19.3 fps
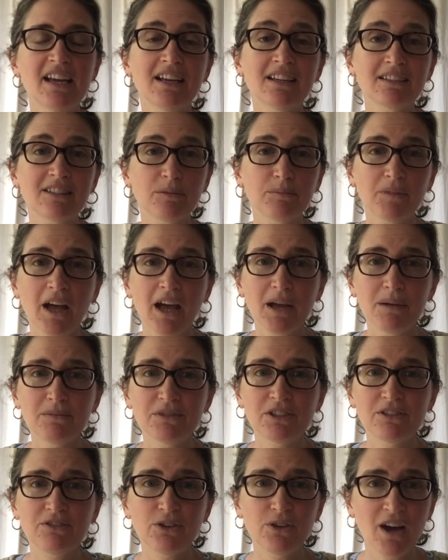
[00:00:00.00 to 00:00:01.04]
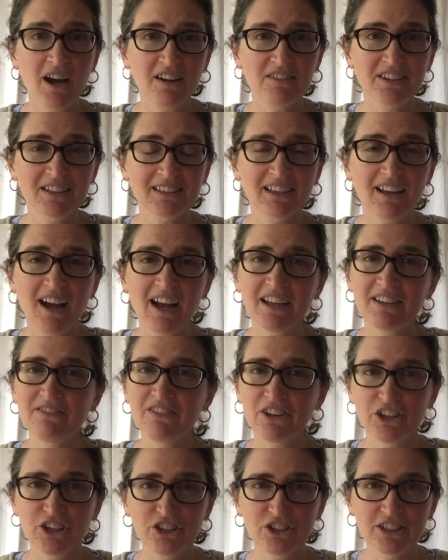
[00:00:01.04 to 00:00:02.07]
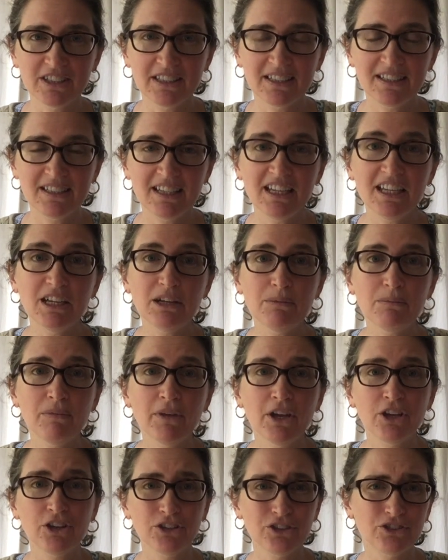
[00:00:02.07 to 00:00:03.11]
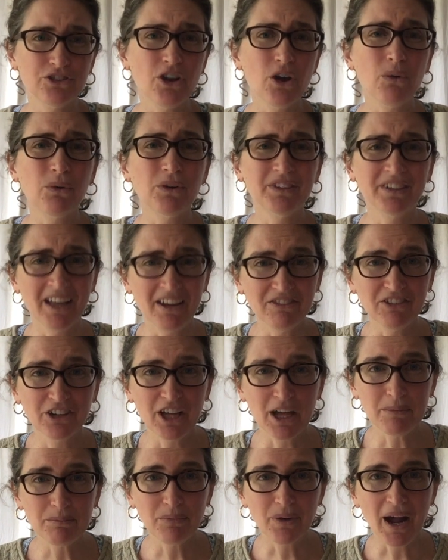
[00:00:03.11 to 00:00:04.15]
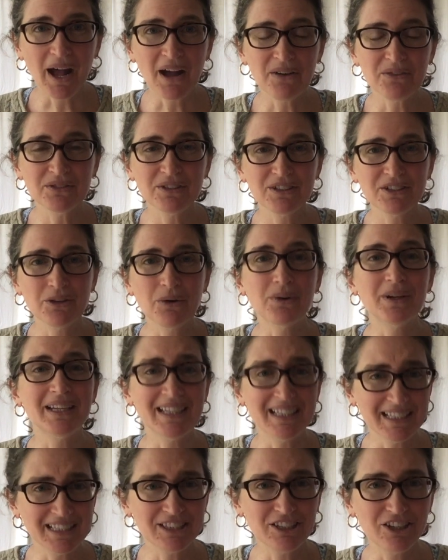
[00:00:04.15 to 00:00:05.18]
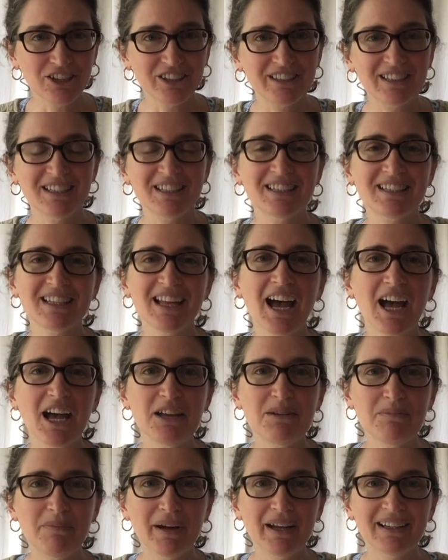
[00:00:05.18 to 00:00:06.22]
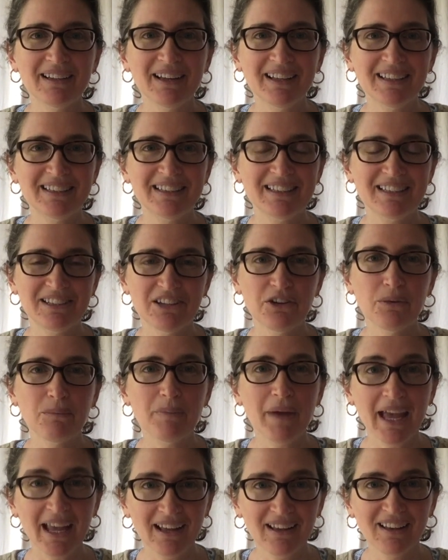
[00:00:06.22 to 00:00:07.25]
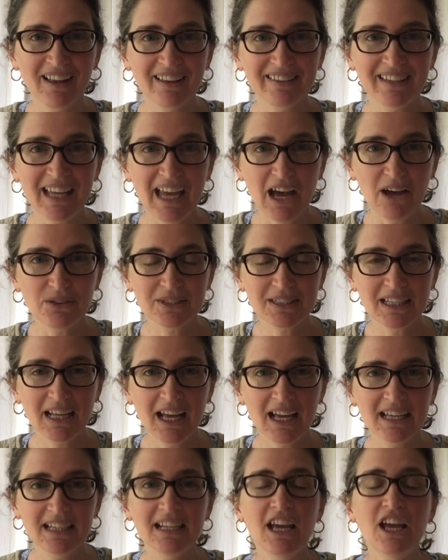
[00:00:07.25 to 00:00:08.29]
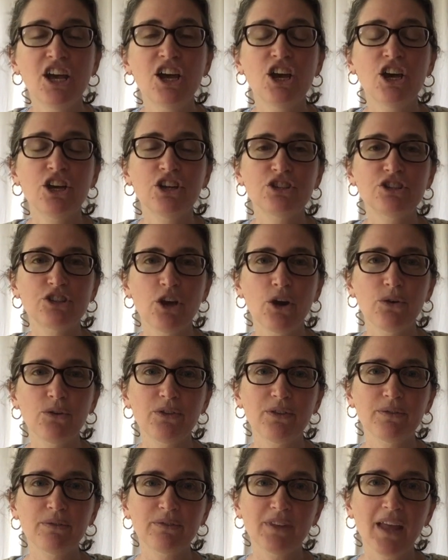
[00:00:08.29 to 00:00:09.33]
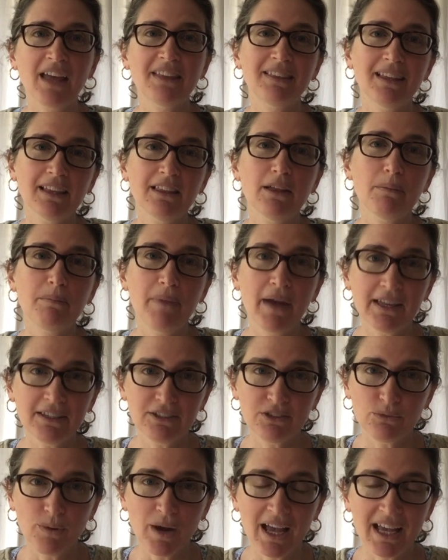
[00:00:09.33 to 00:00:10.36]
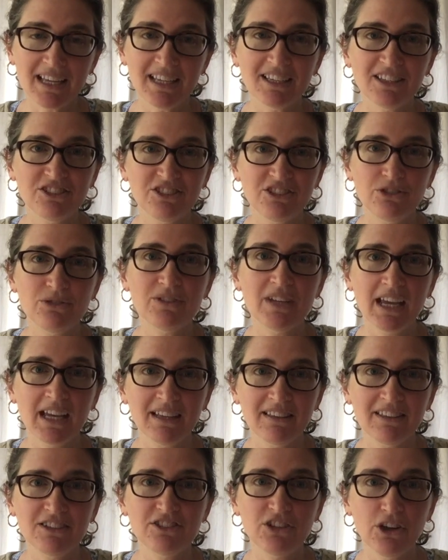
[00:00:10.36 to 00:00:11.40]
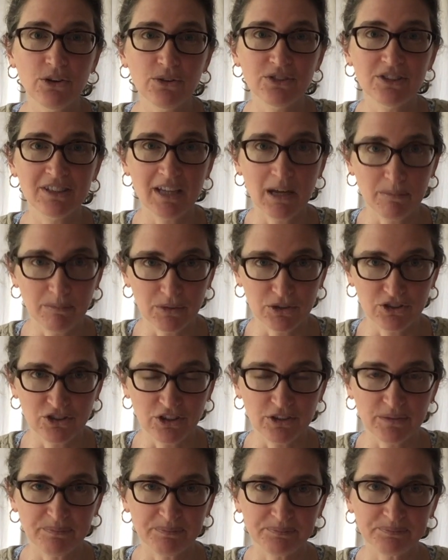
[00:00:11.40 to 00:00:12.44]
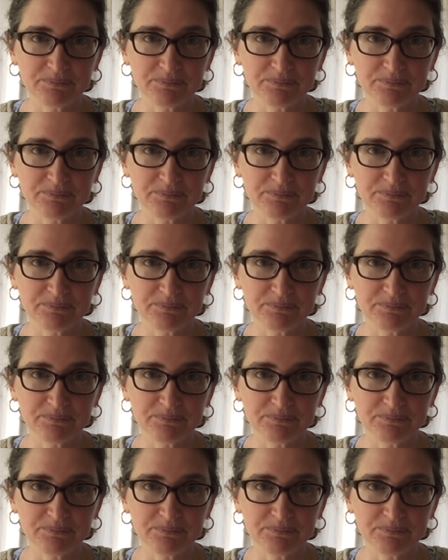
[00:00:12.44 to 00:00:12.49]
Sometimes if you haven't gotten very good steam, your dough will never get brown, so it is cooked inside but it's still pale on the outside. So I think the best way is to take the dough's temperature.